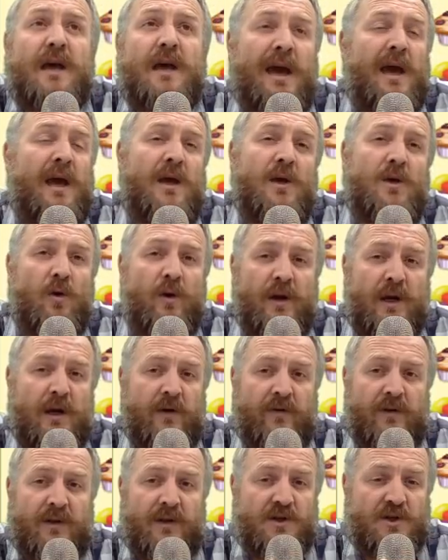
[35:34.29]
hey, you're
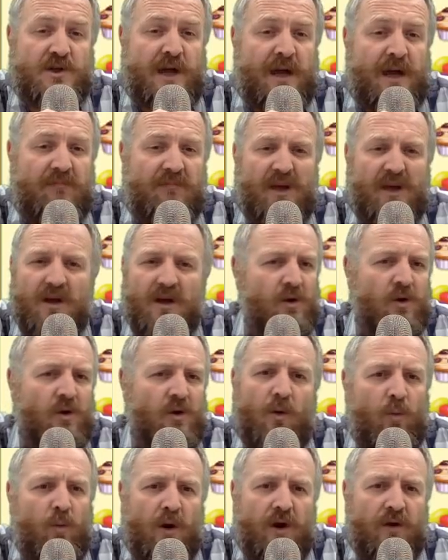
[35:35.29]
here in the chat,
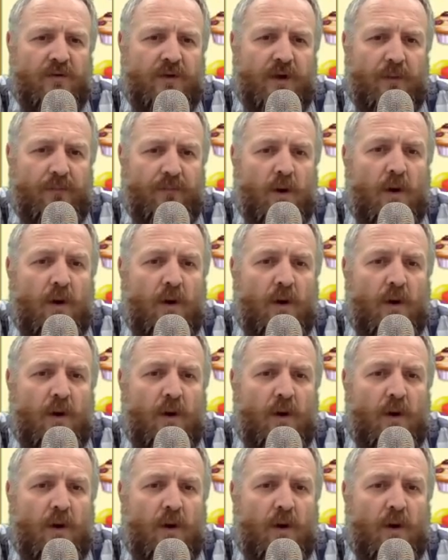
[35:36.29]
not worth it.